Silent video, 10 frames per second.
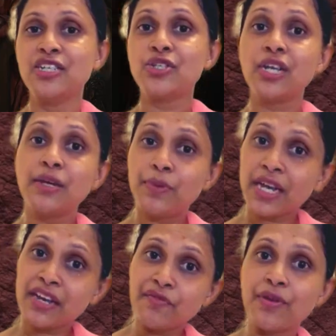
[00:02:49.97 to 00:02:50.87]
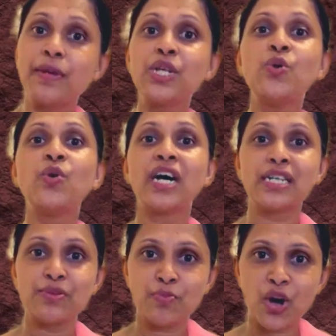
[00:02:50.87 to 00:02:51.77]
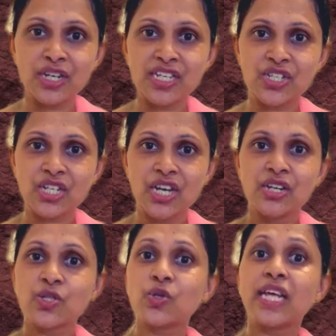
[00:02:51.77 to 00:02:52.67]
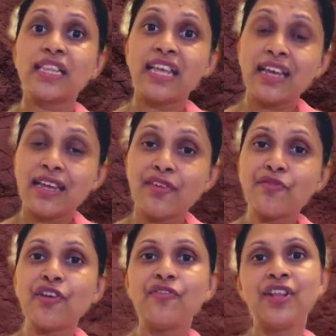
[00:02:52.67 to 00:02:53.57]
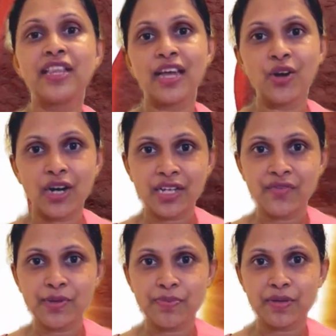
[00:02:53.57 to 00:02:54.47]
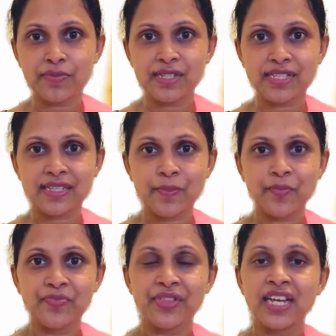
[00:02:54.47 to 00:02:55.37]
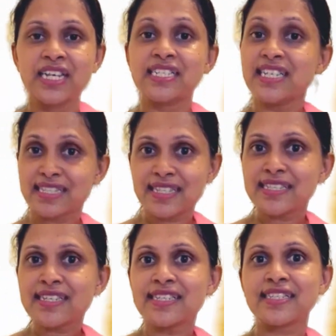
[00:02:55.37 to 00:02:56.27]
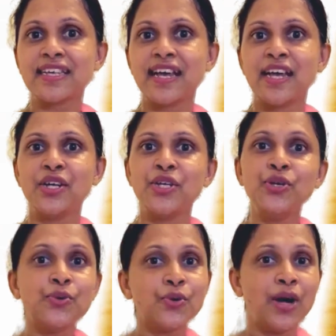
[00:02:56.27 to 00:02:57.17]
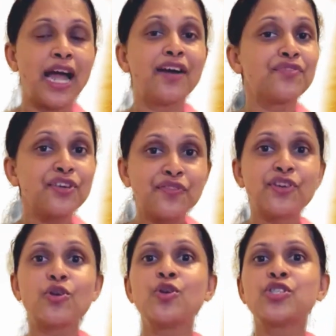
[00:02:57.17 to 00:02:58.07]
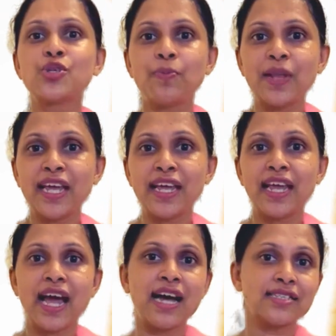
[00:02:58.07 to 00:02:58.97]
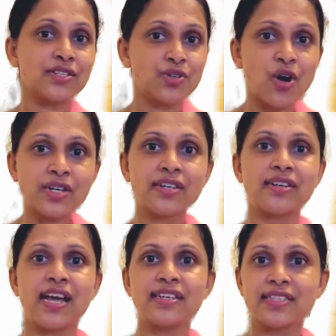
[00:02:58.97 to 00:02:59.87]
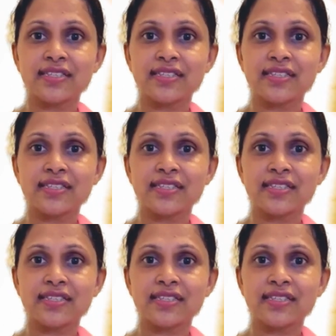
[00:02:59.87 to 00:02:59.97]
to liberate women who are in bondage so that they can fulfill their God-given purpose. Dear sisters, you have different roles to play as a daughter, as a